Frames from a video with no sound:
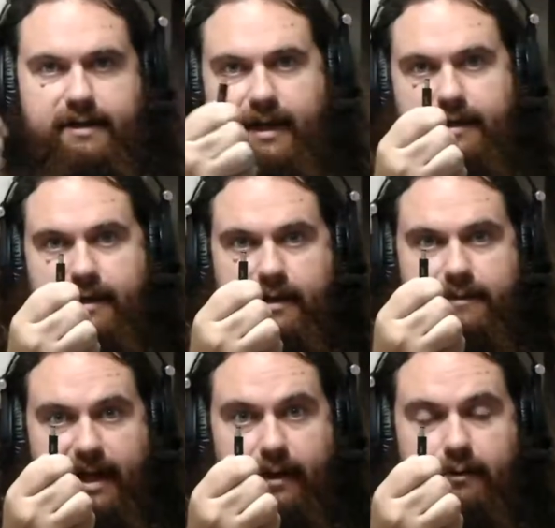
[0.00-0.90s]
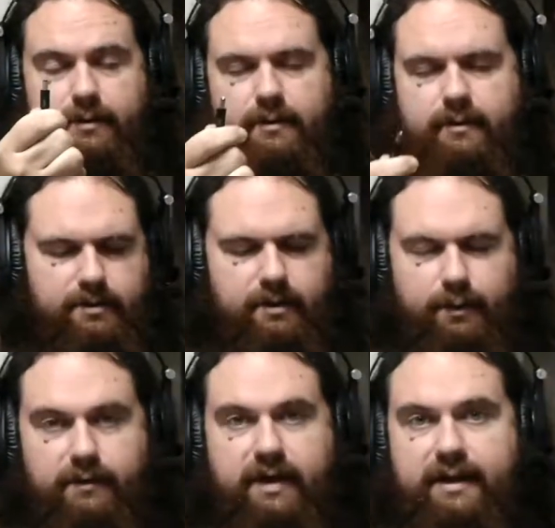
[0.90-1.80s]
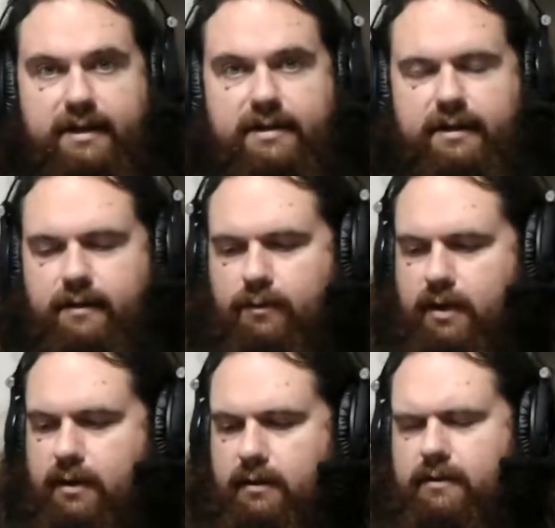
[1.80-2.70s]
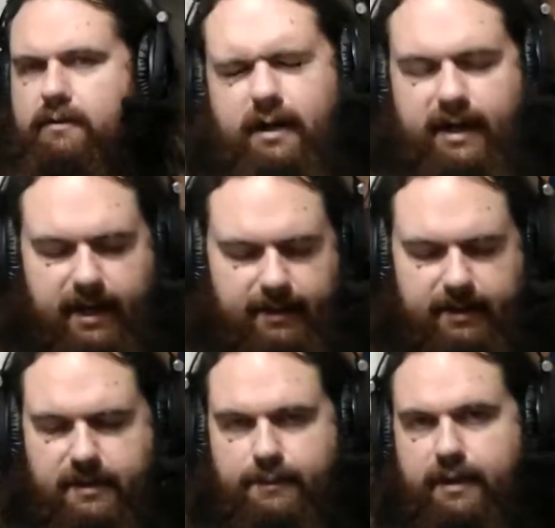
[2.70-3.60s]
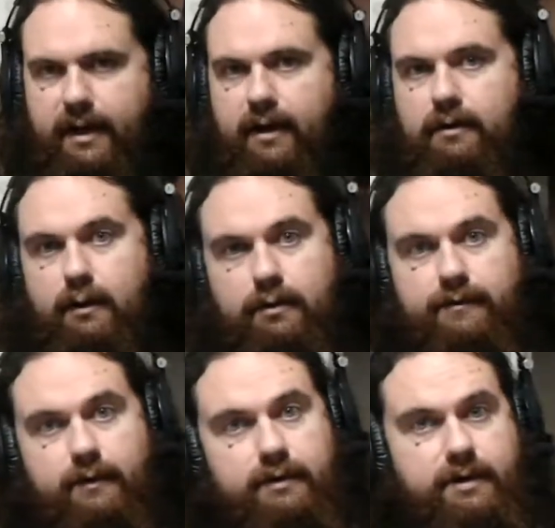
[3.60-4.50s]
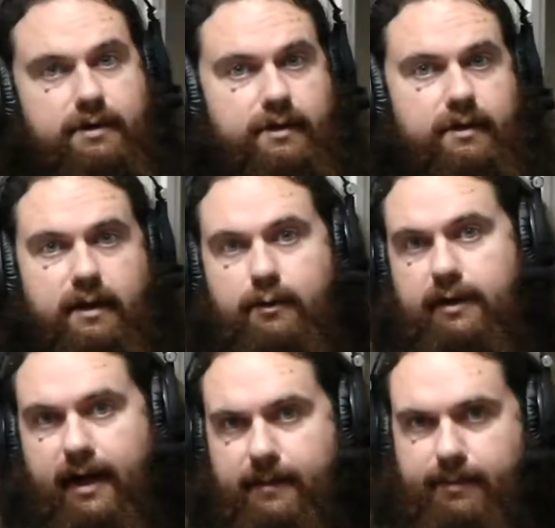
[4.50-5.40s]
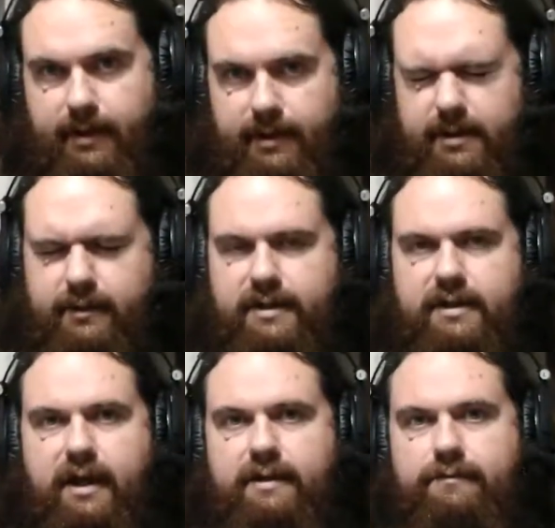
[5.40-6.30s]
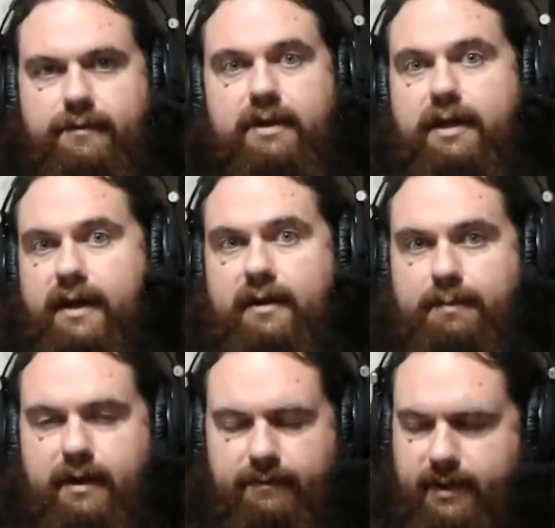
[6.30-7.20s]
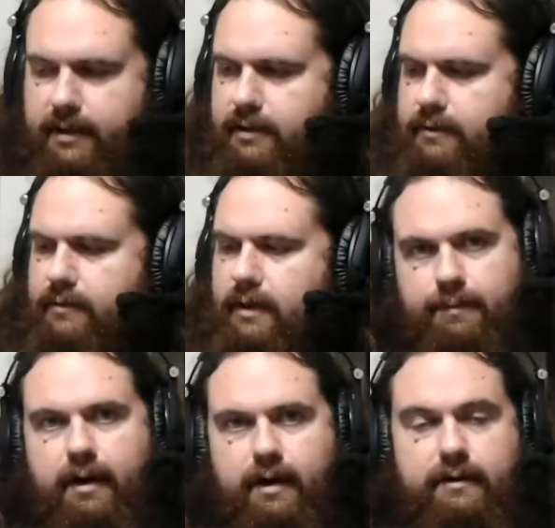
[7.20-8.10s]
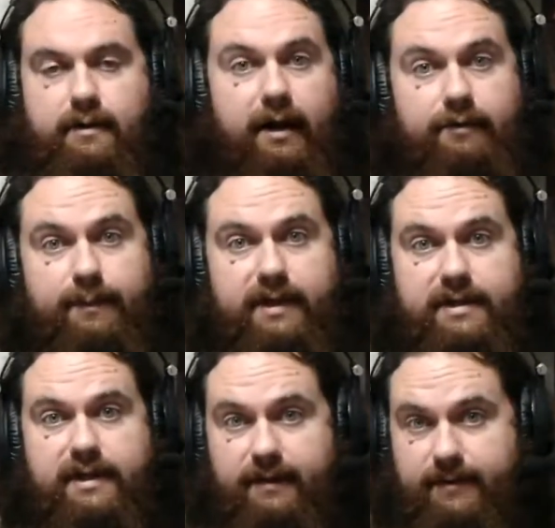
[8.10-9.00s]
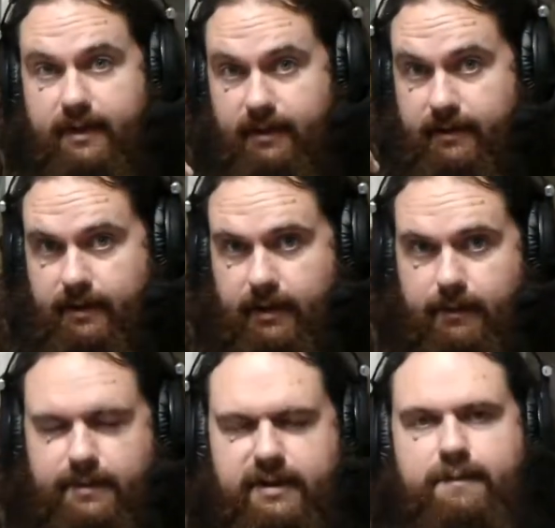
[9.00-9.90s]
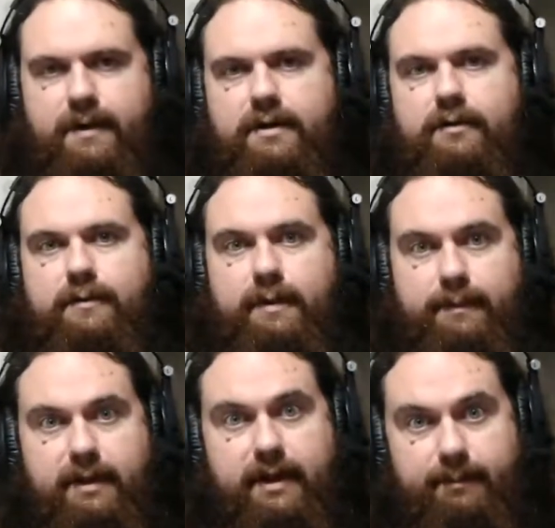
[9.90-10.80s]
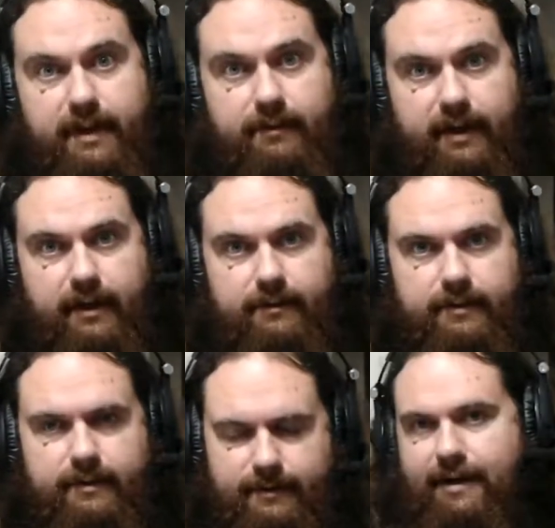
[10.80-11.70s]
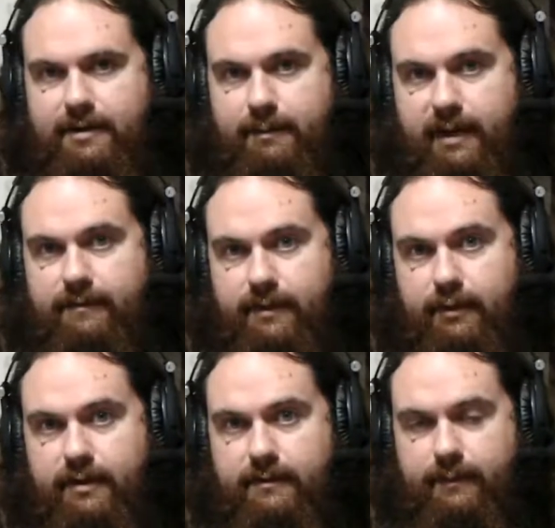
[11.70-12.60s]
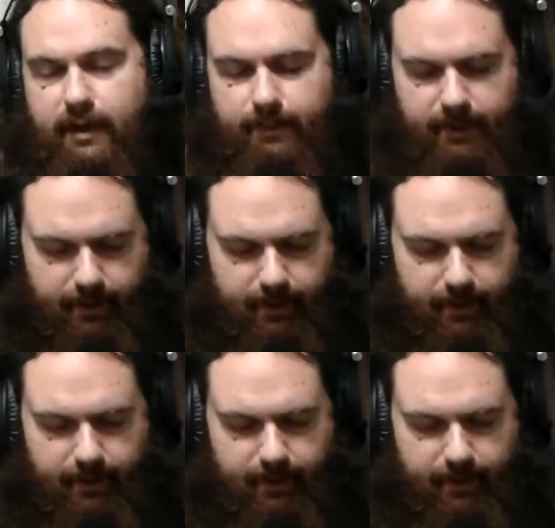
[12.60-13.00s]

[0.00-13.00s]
is the end that comes out. So when you've got this in the wall, Again, this is putting out lower voltage and lower amperage, so it's not really that big of an issue. But every bit of safety helps, especially with people like me around, as you may have noticed from time to